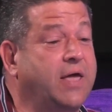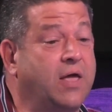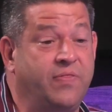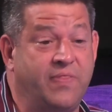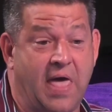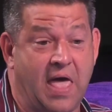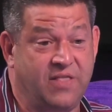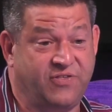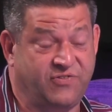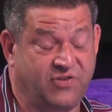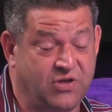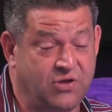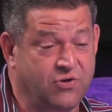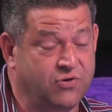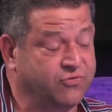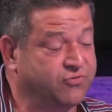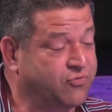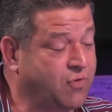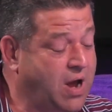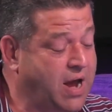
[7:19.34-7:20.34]
and that's
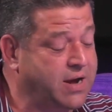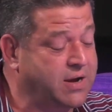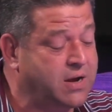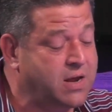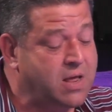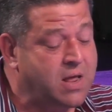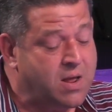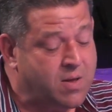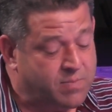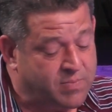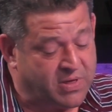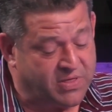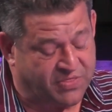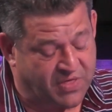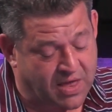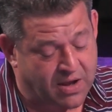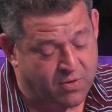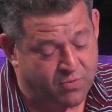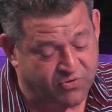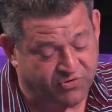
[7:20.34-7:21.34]
huge, right? But
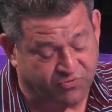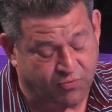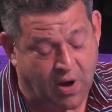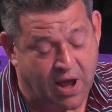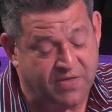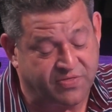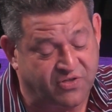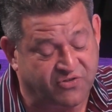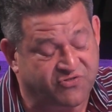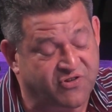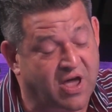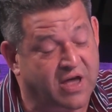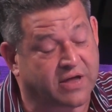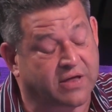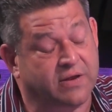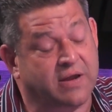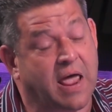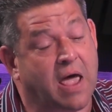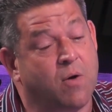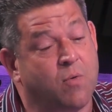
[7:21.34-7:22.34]
then it was write the check,
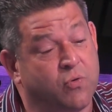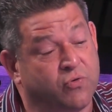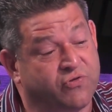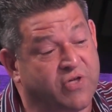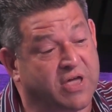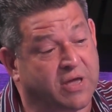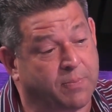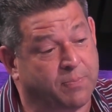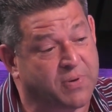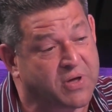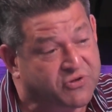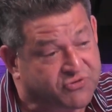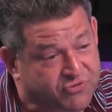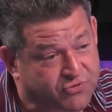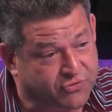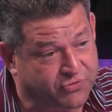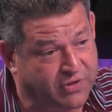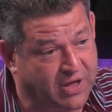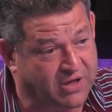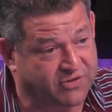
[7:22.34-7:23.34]
and now we'll take a picture
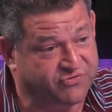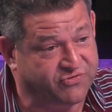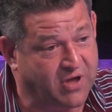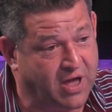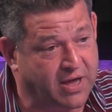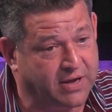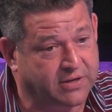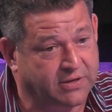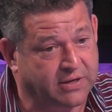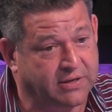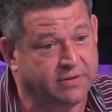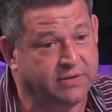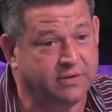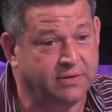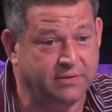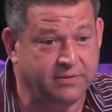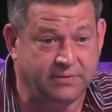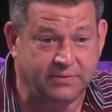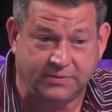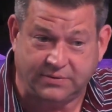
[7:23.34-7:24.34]
of that check and
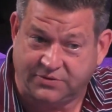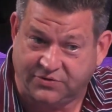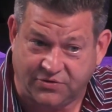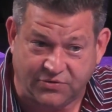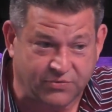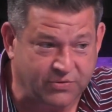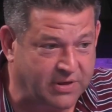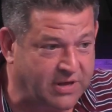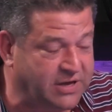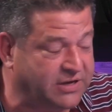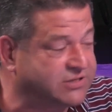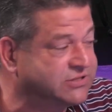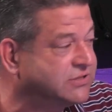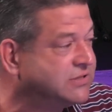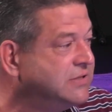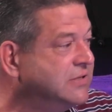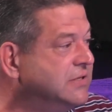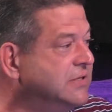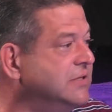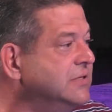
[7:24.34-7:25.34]
do this.
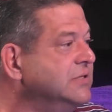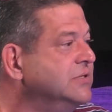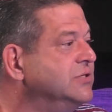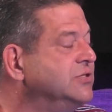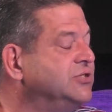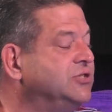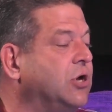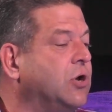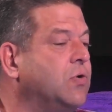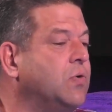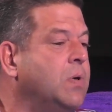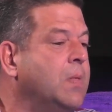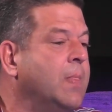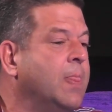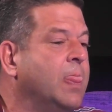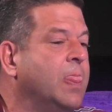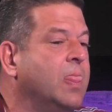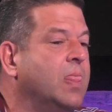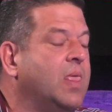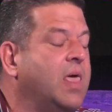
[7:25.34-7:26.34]
So,
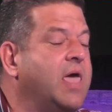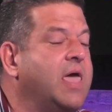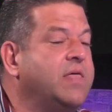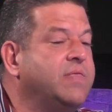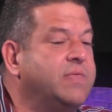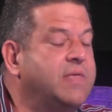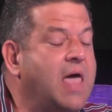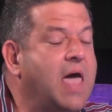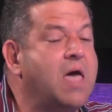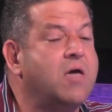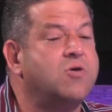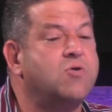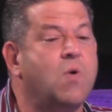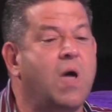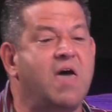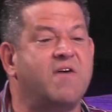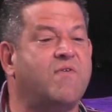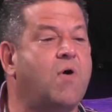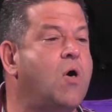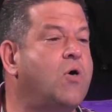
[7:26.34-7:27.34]
and now you
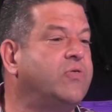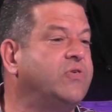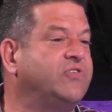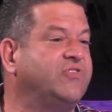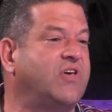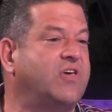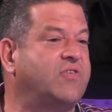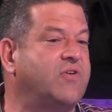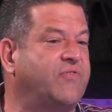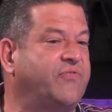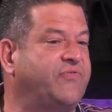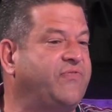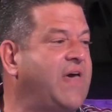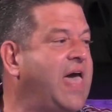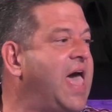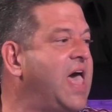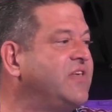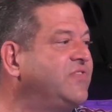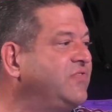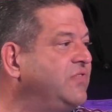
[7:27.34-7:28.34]
have all these other
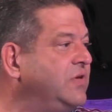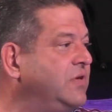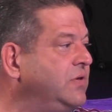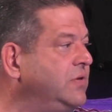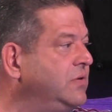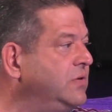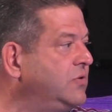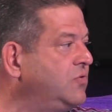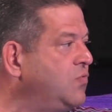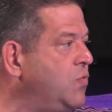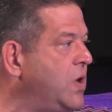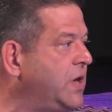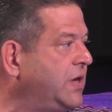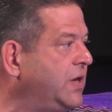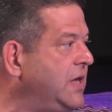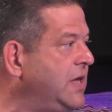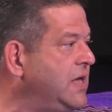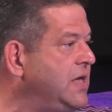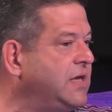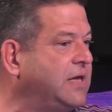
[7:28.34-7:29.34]
fast and
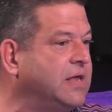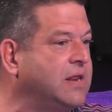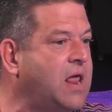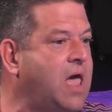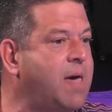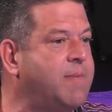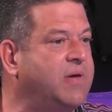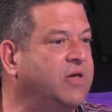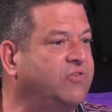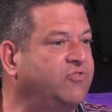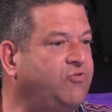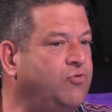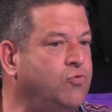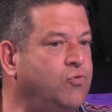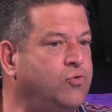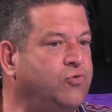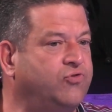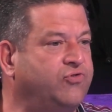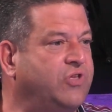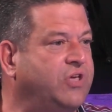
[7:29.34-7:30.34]
quick economic
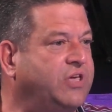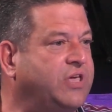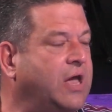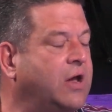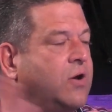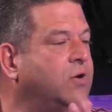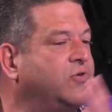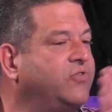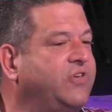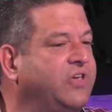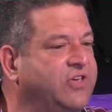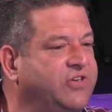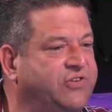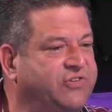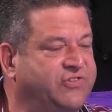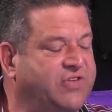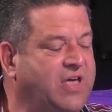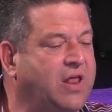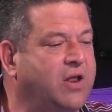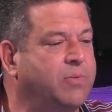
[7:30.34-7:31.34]
tools that guarantee
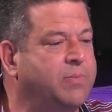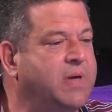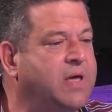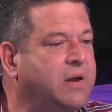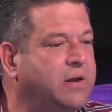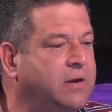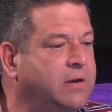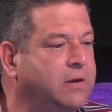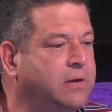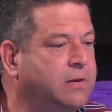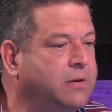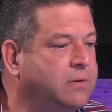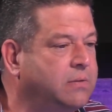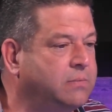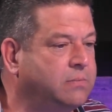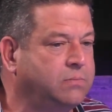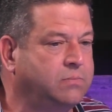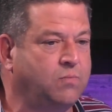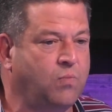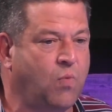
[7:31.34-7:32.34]
settlement
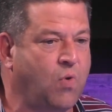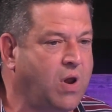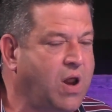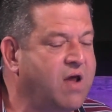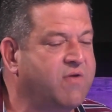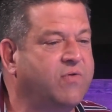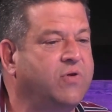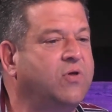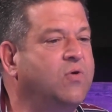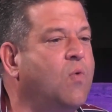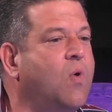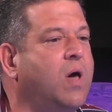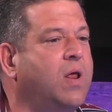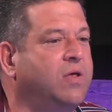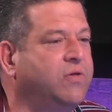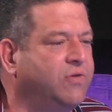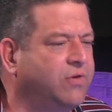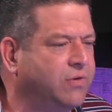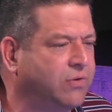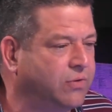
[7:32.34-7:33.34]
and whatever you
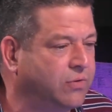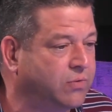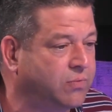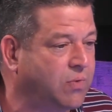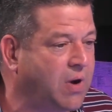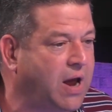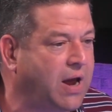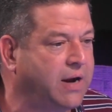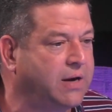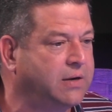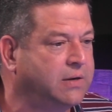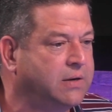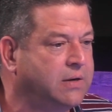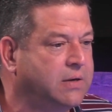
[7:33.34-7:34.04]
want to do, right?